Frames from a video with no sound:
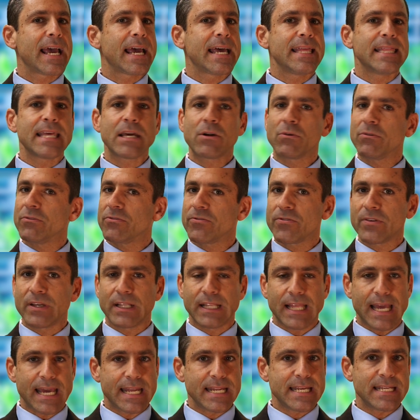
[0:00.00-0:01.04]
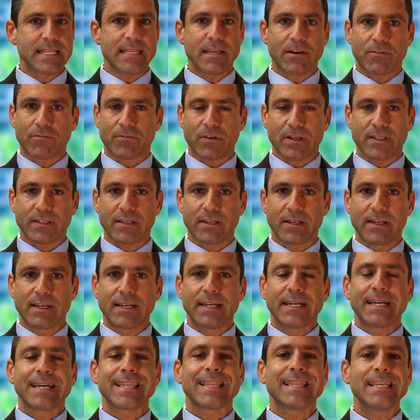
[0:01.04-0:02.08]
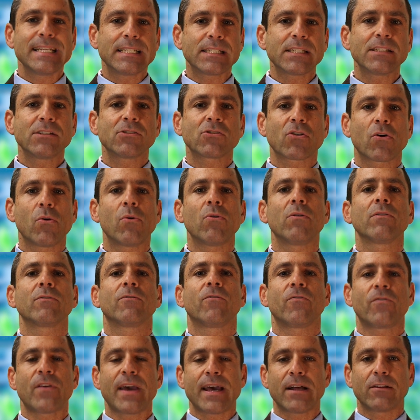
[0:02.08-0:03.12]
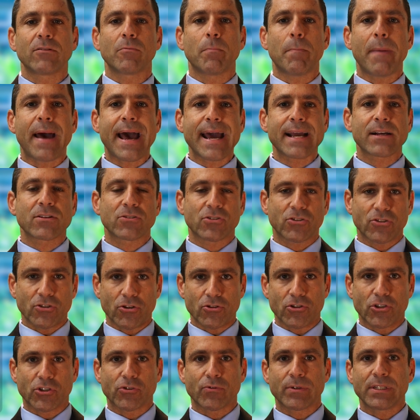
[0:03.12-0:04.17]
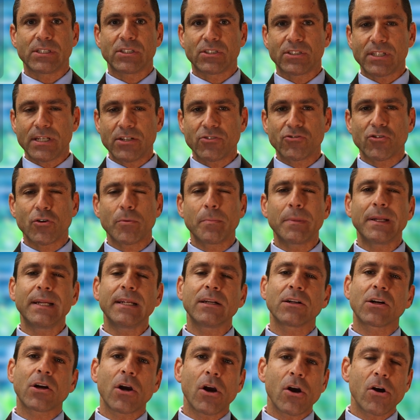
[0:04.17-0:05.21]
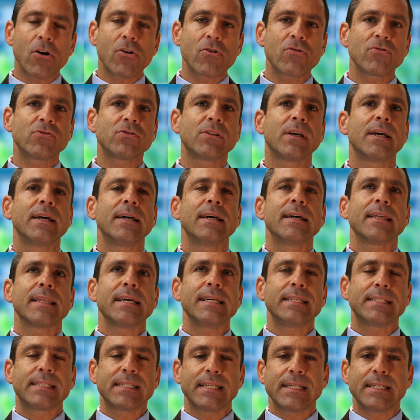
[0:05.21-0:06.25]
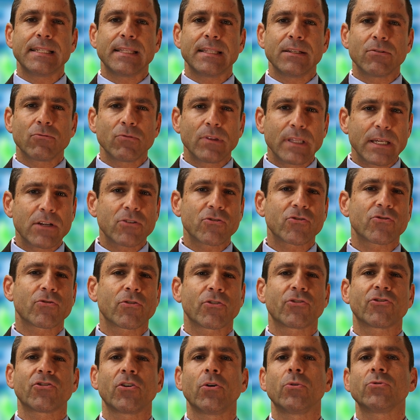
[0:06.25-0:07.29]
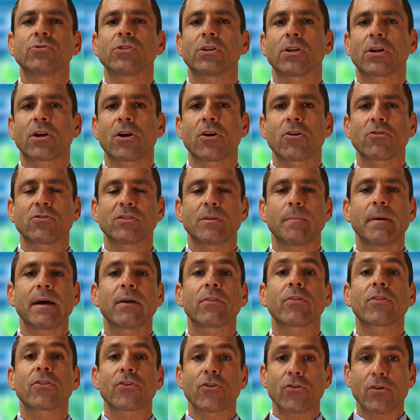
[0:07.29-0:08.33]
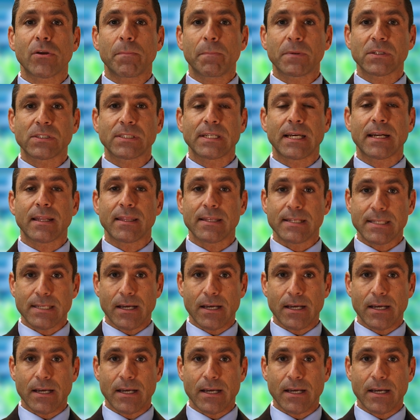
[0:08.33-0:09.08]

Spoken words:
and they don't feel any different. This is called failed back surgery syndrome, and it occurs, the literature shows it occurs about 30% of the